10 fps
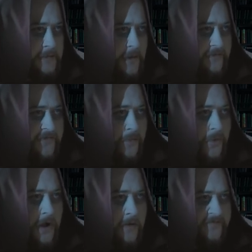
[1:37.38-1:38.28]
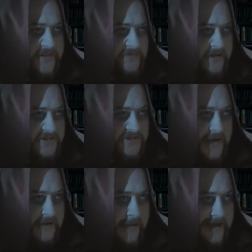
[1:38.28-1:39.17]
Over the whir of the truck's
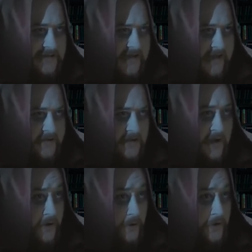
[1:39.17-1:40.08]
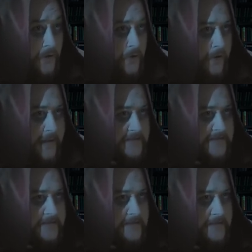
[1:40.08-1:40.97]
generator, an odd
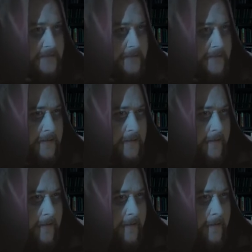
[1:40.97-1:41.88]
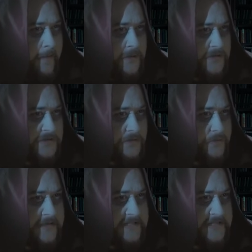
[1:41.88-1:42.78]
noise. Herman
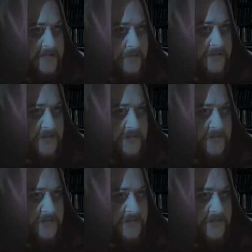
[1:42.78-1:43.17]
squeezed into a